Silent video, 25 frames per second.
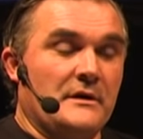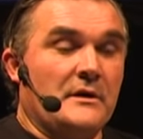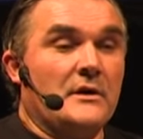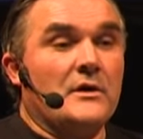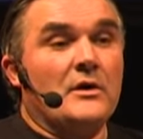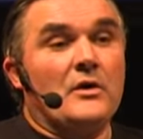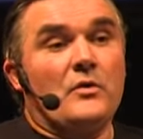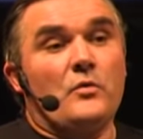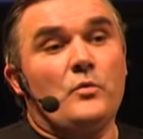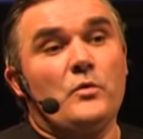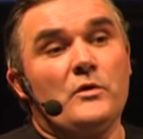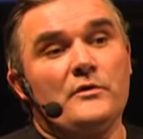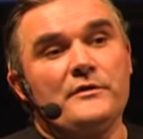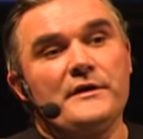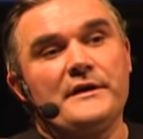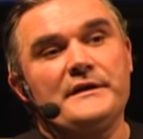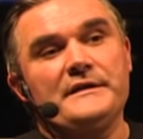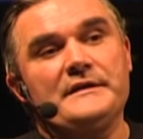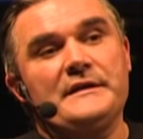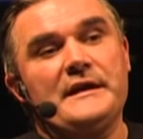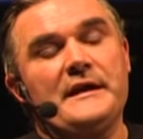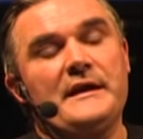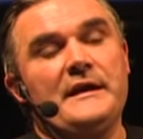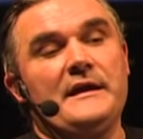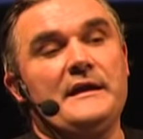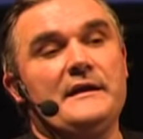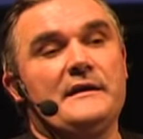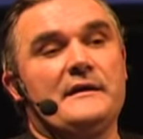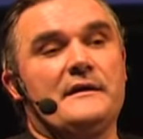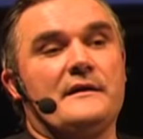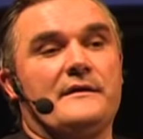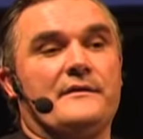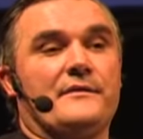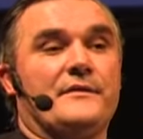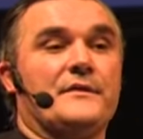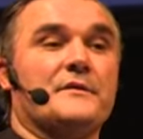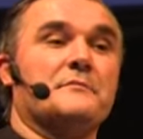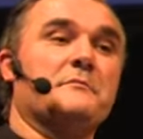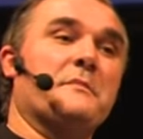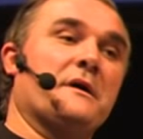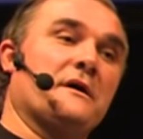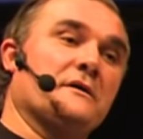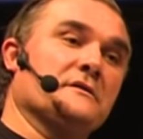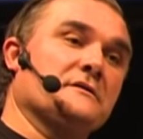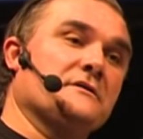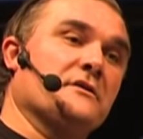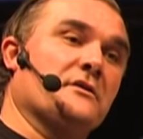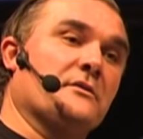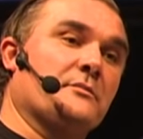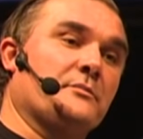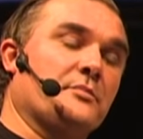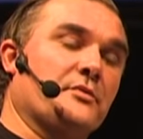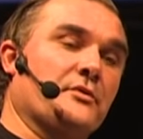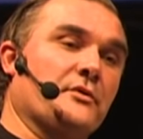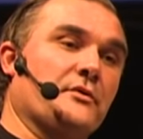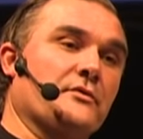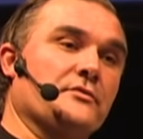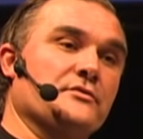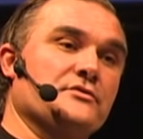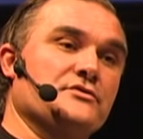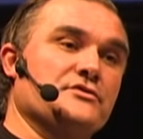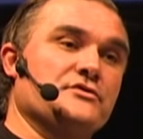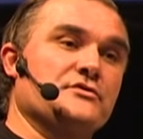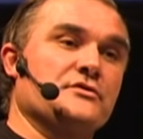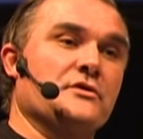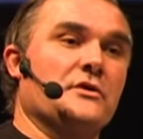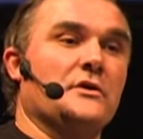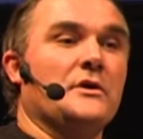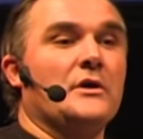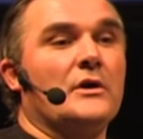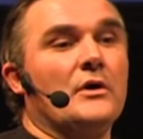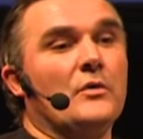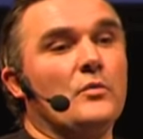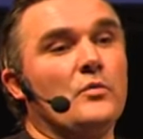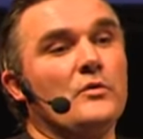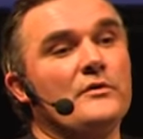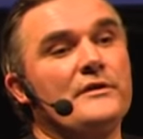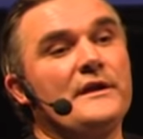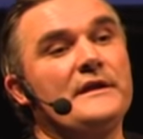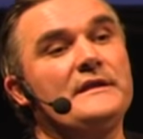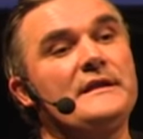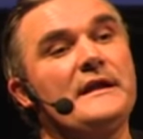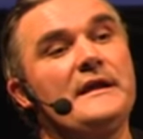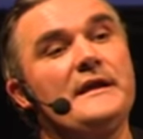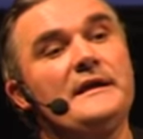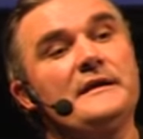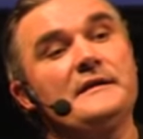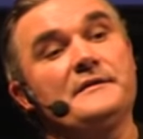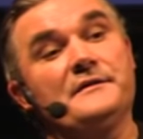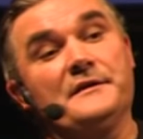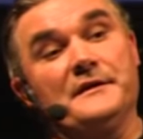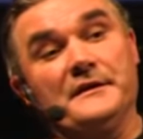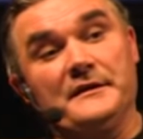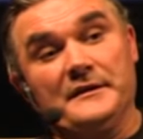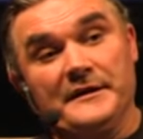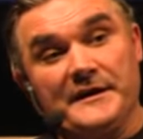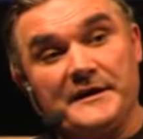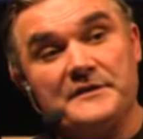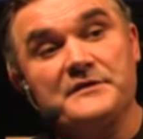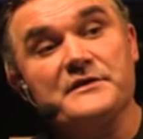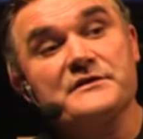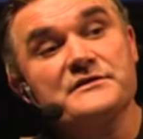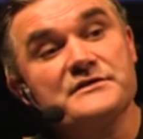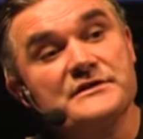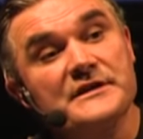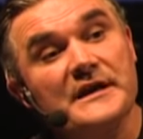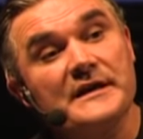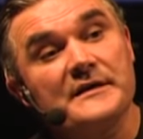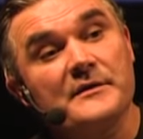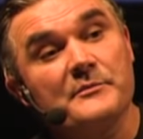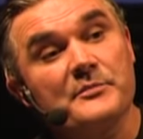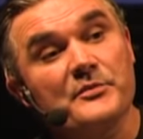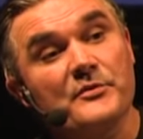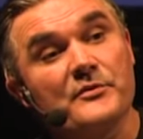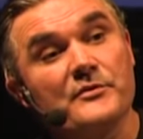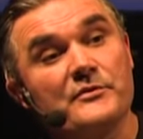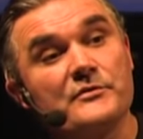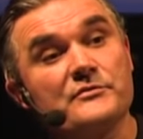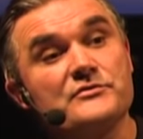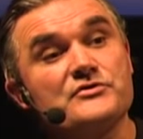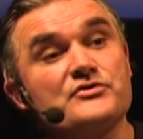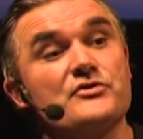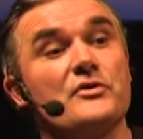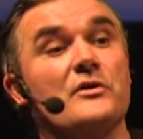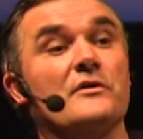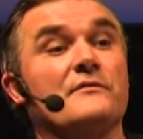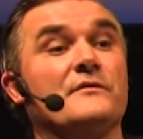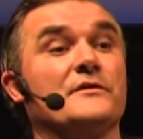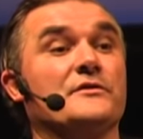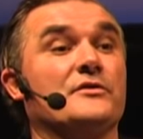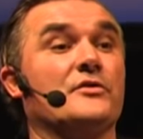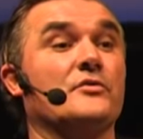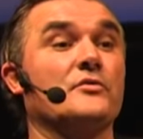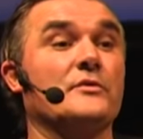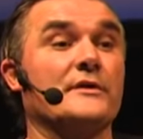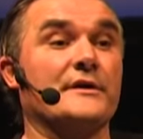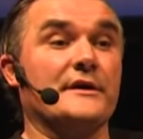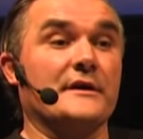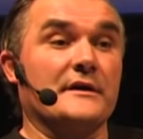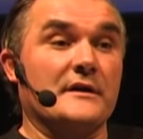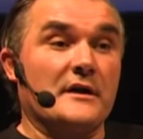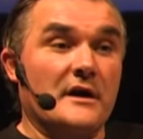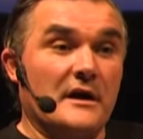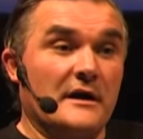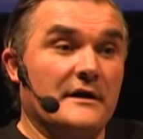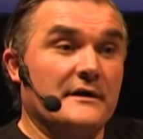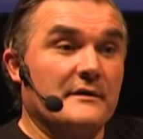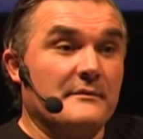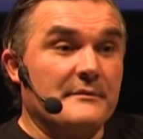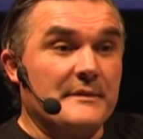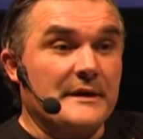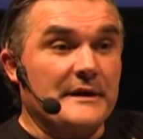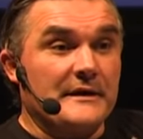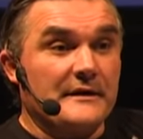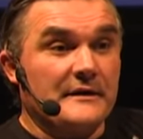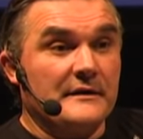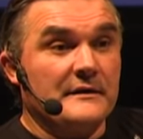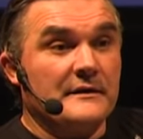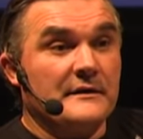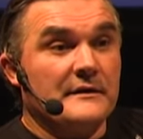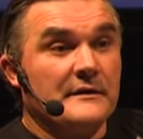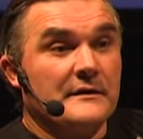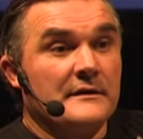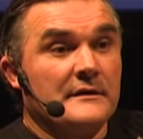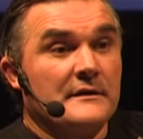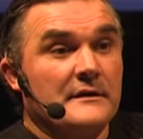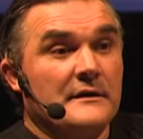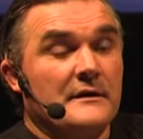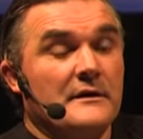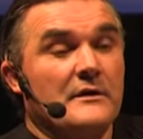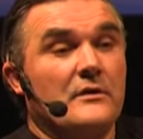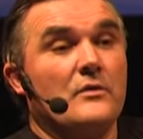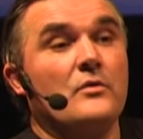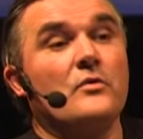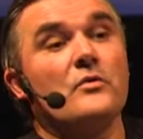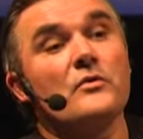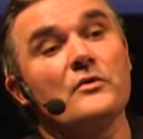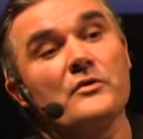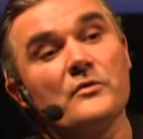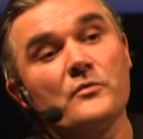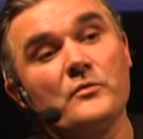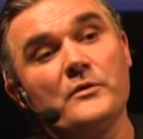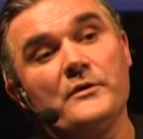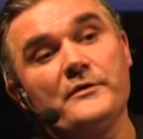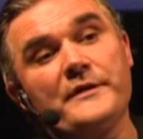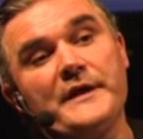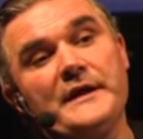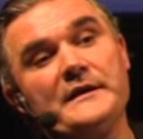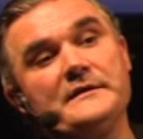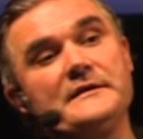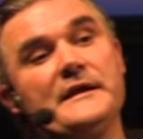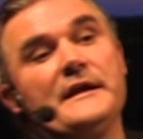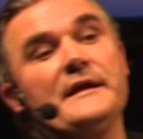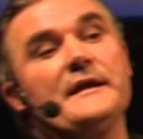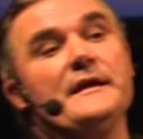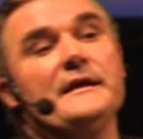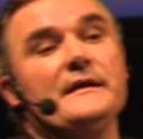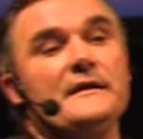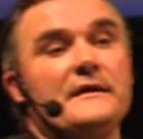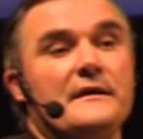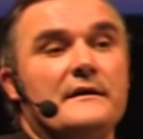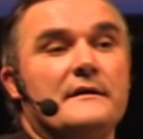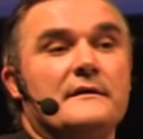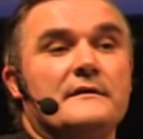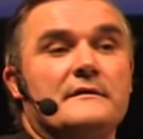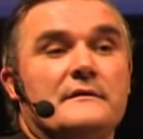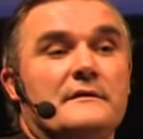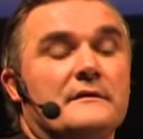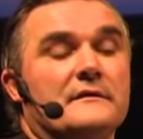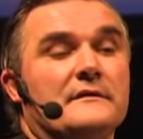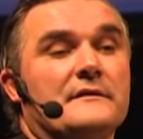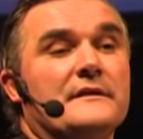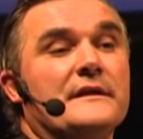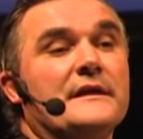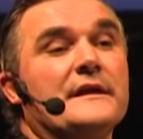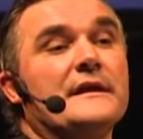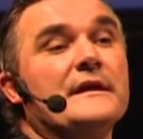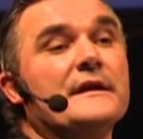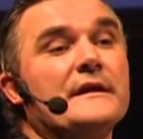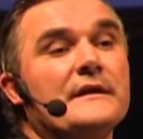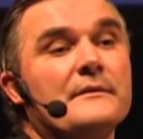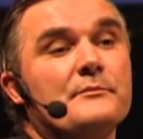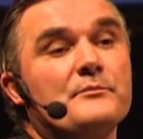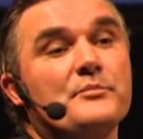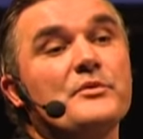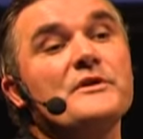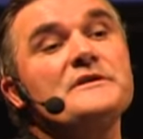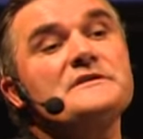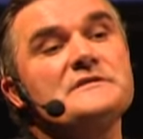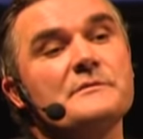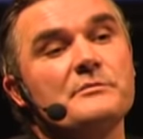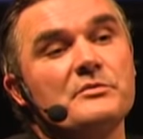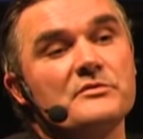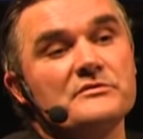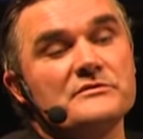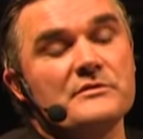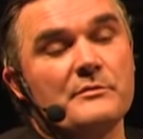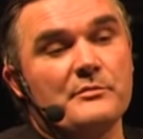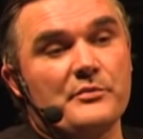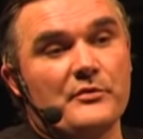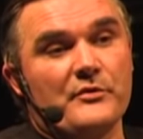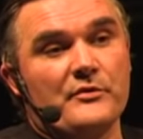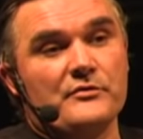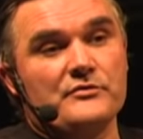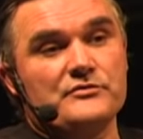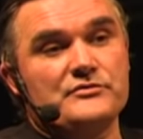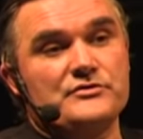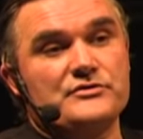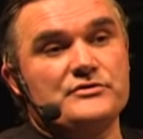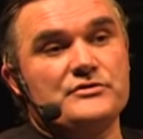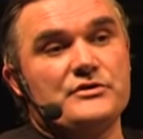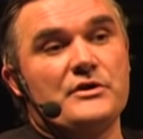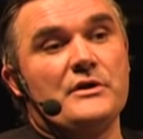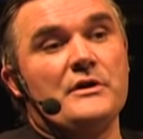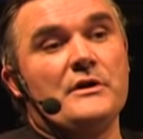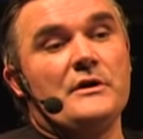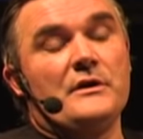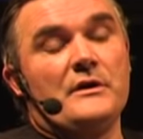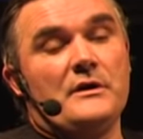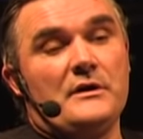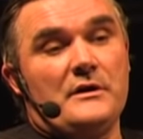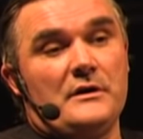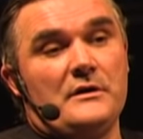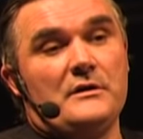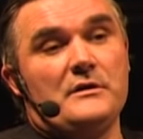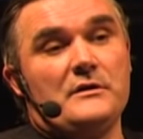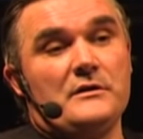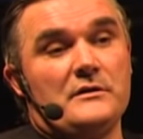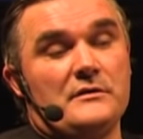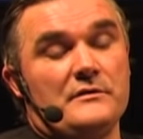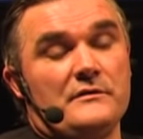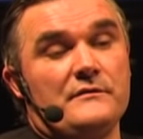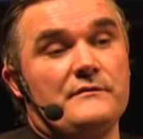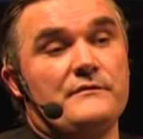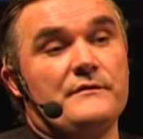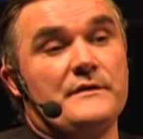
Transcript: Will they take the Malta approach? Will they take the Liechtenstein approach of a token economy? Or will they take the principles approach of